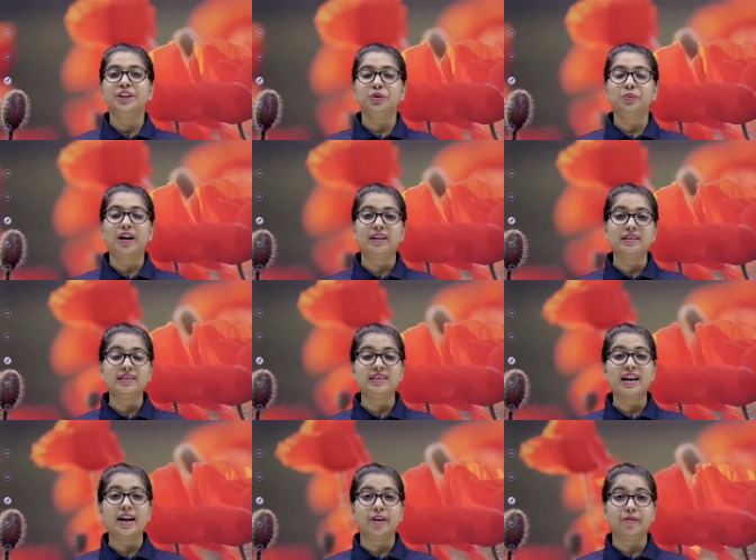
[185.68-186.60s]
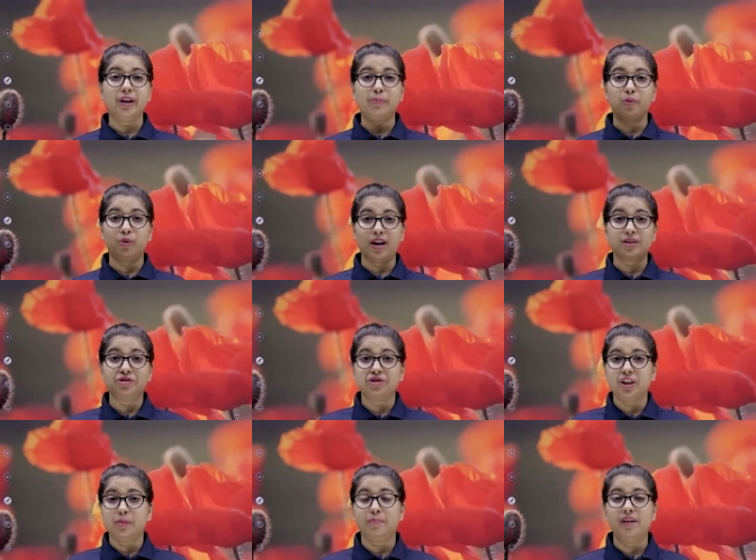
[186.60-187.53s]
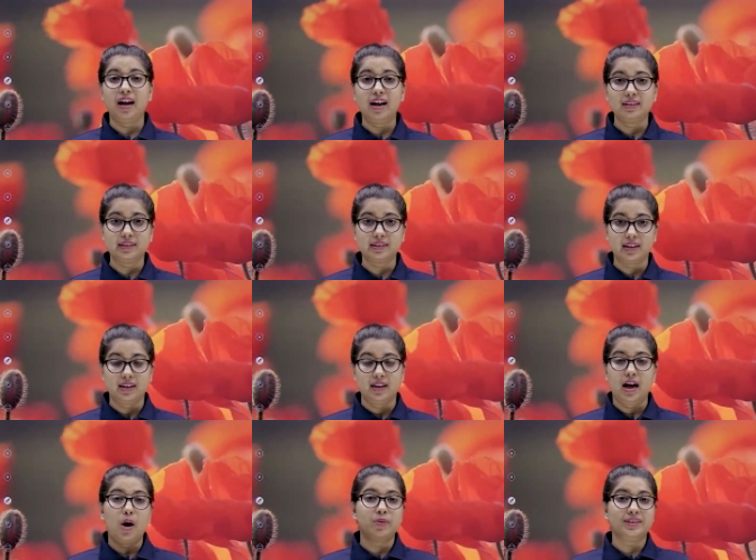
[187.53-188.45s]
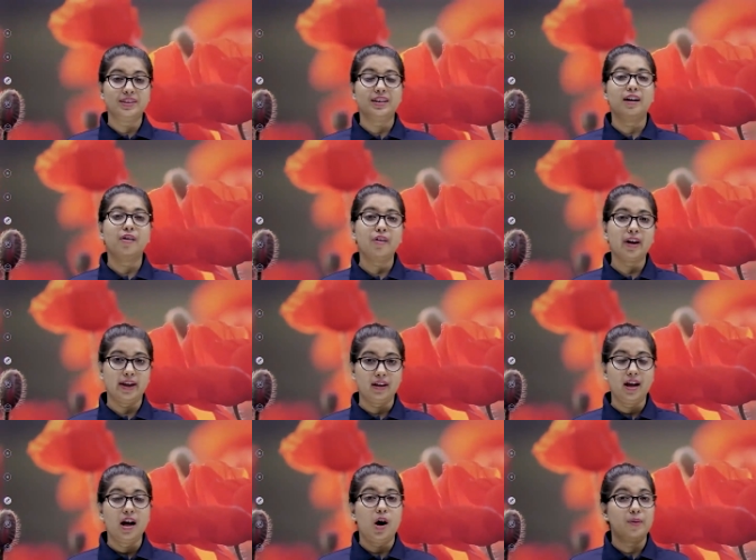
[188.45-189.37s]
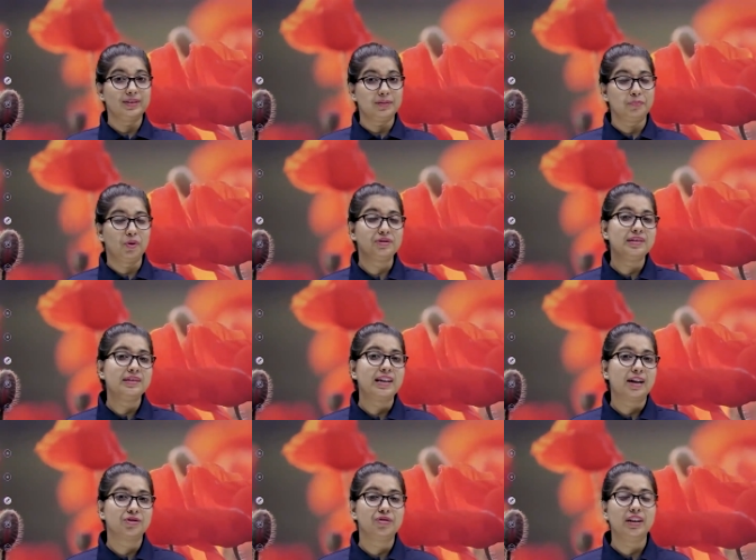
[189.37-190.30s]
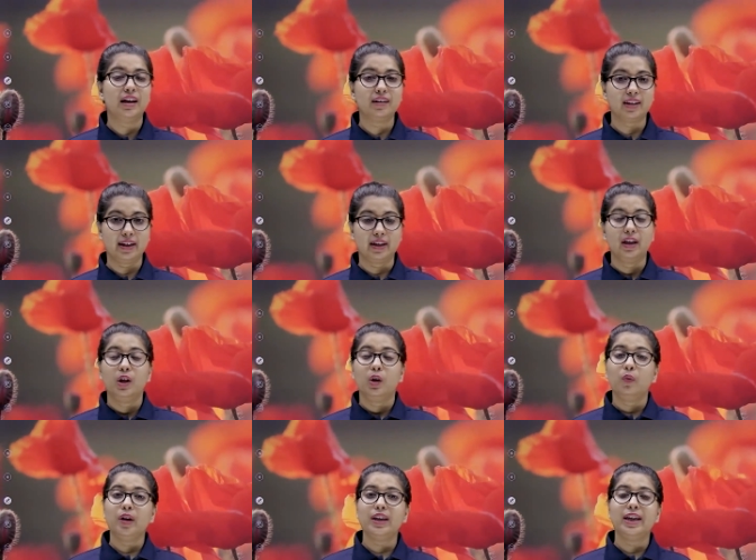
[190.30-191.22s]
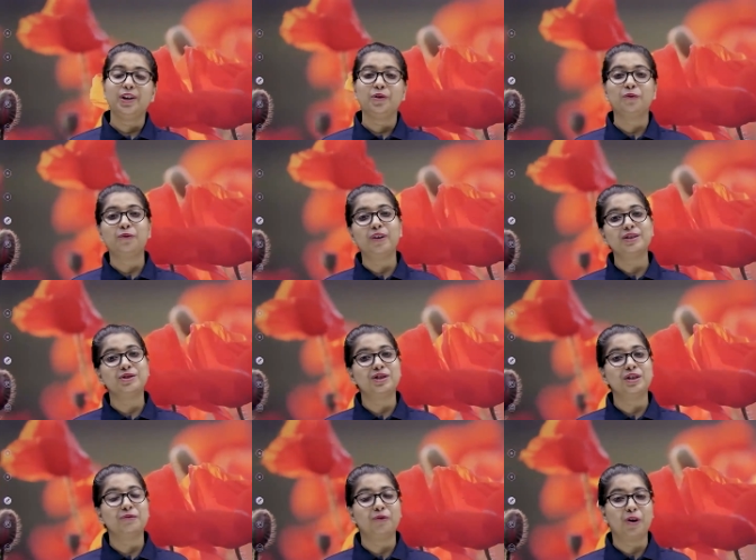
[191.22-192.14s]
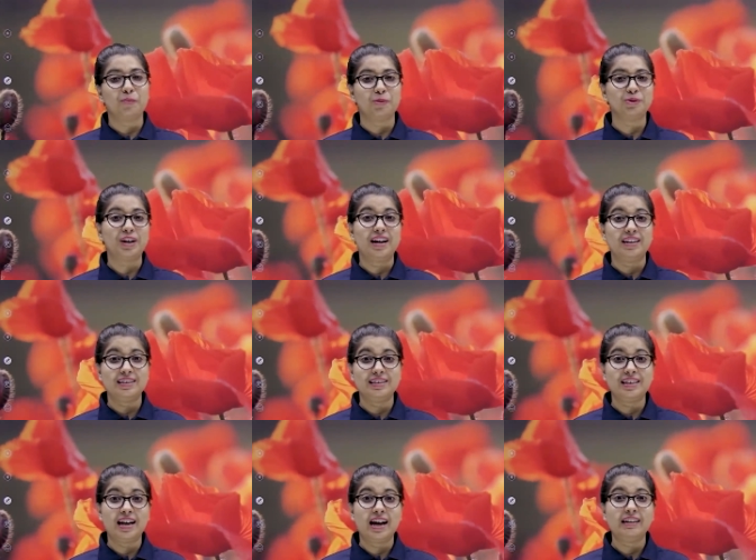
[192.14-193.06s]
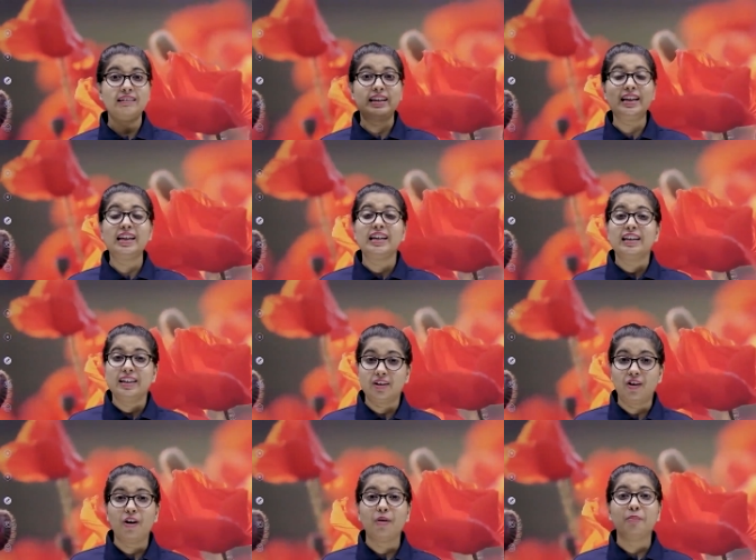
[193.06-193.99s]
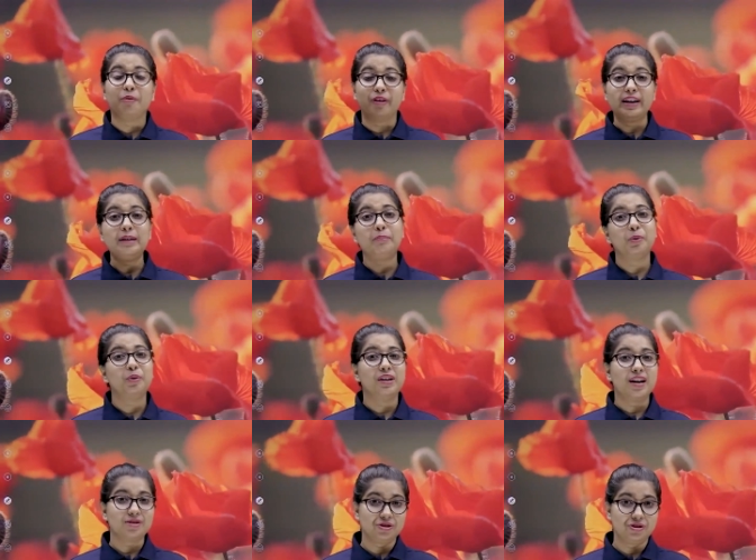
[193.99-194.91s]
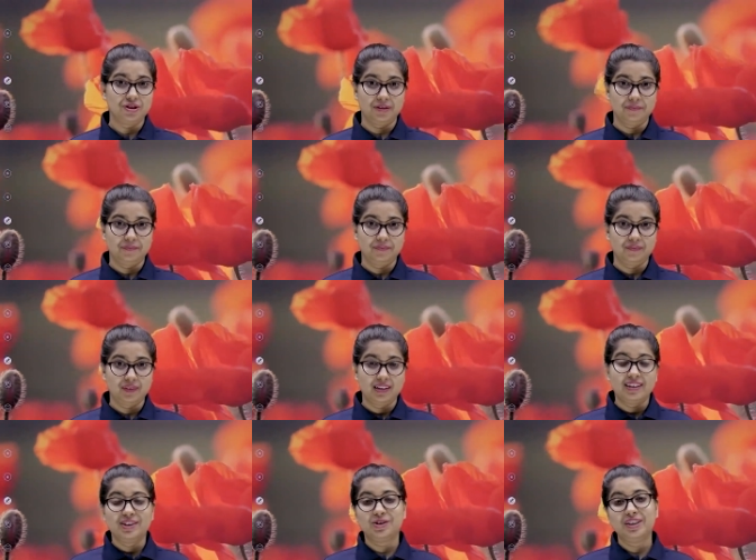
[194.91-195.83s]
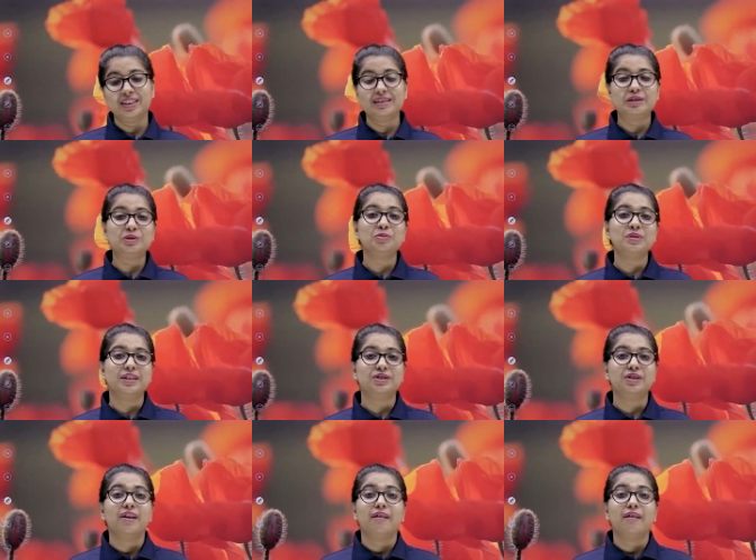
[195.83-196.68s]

To understand reproduction in plants, how is it occurring? How is the process actually occurring? We need to first and foremost understand the term reproduction. So dear students,